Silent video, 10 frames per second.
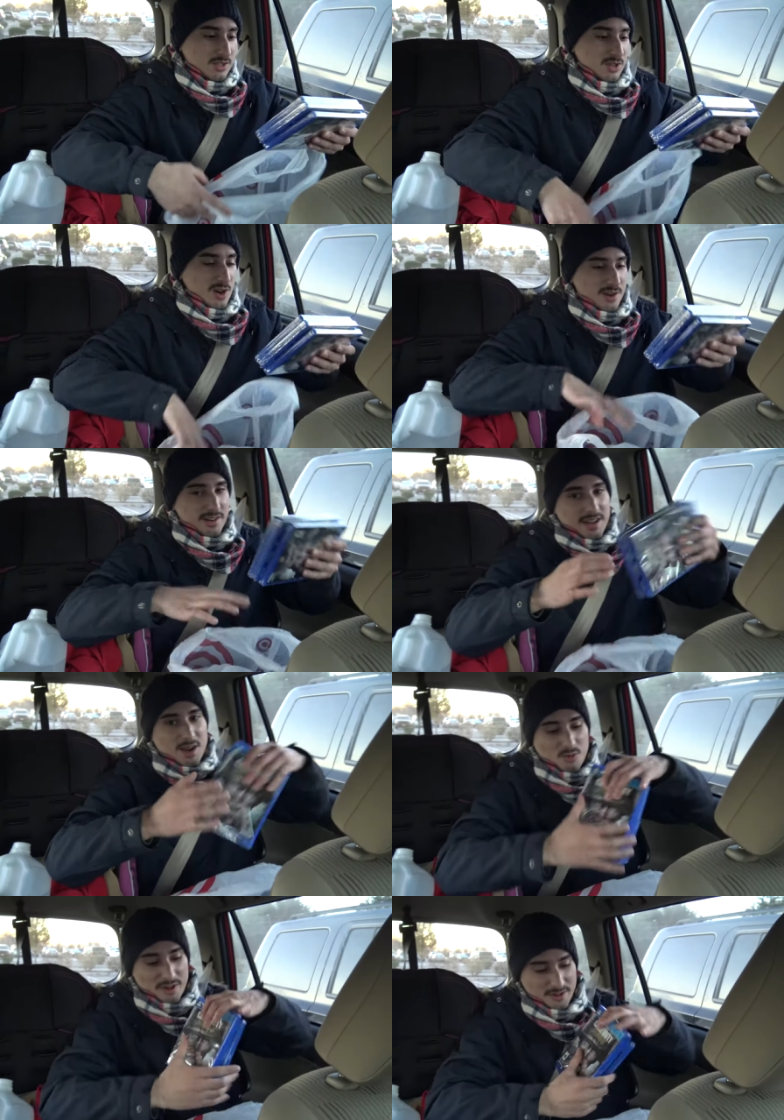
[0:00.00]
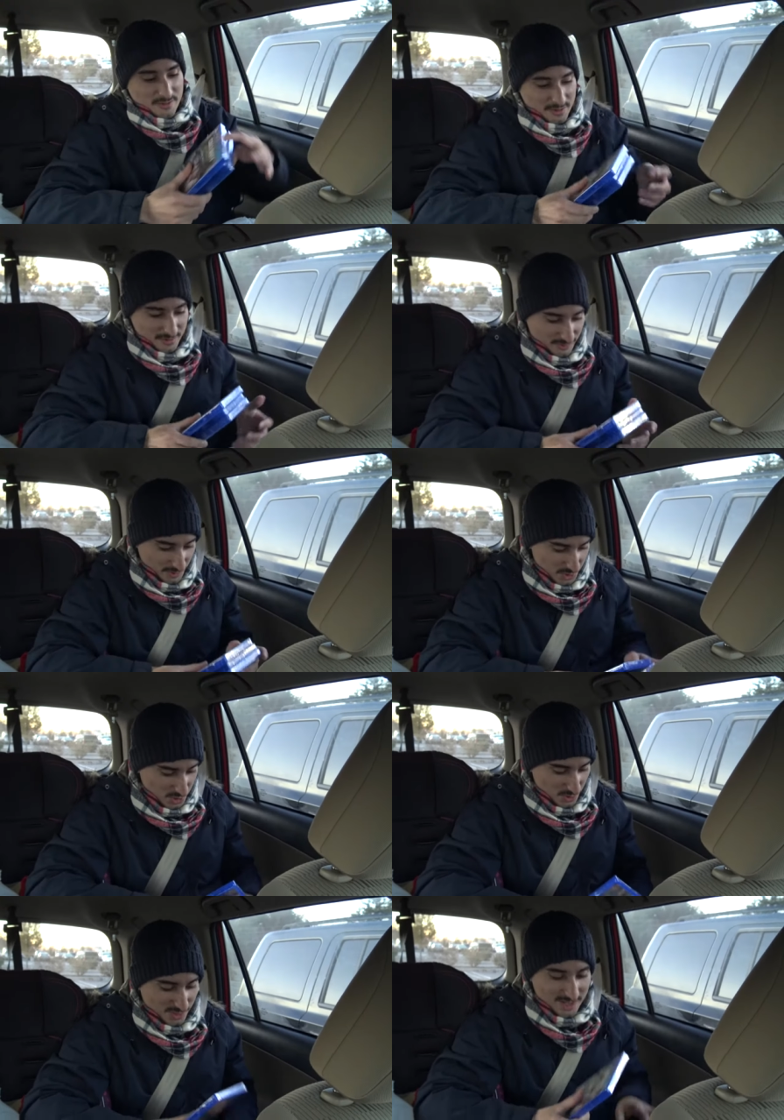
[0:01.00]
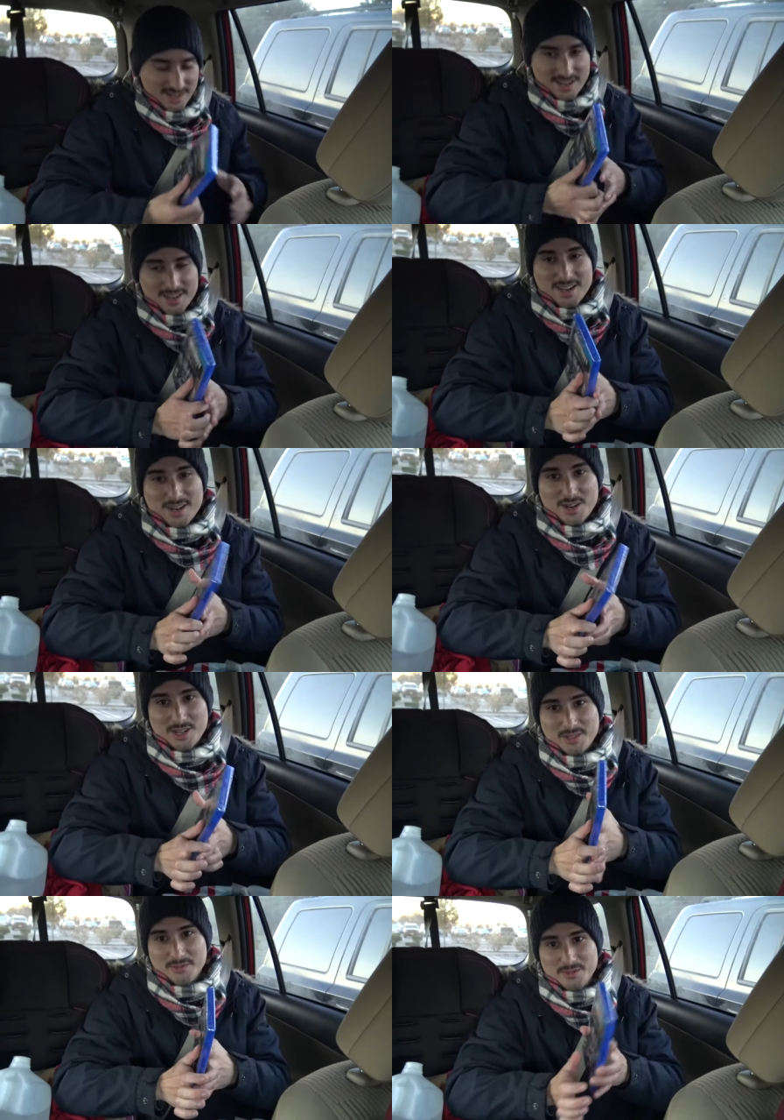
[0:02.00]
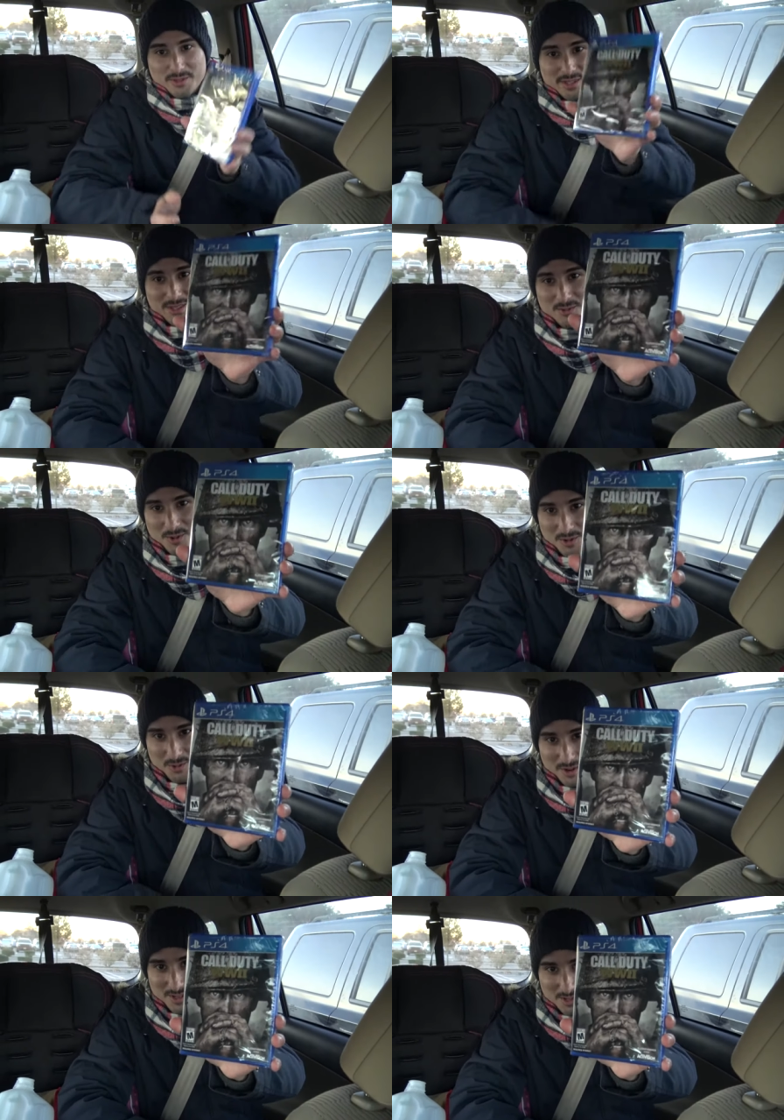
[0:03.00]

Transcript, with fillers: Target, I went in for sure. I got Call of Duty, World War